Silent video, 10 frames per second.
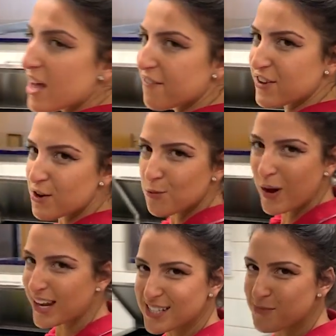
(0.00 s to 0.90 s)
If you're
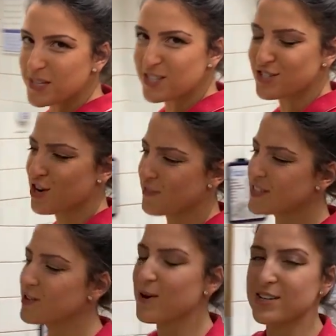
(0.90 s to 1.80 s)
waiting to be
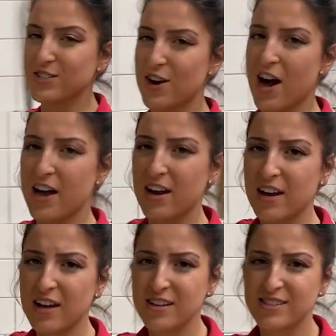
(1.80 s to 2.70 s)
served at a restaurant,
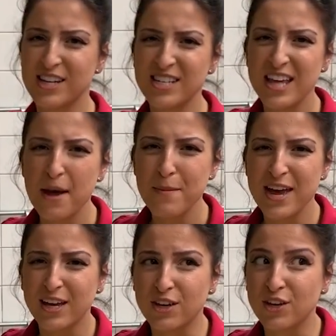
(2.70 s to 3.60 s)
doesn't that
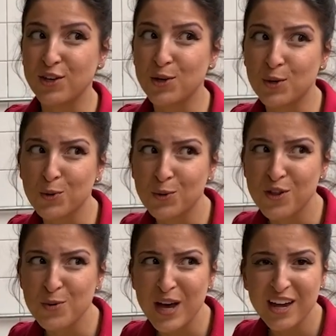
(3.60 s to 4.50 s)
make you
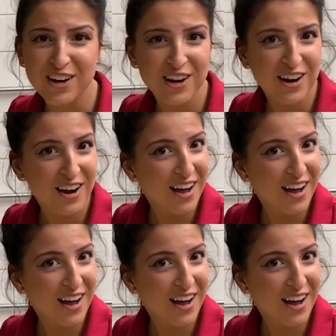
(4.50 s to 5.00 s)
the waiter?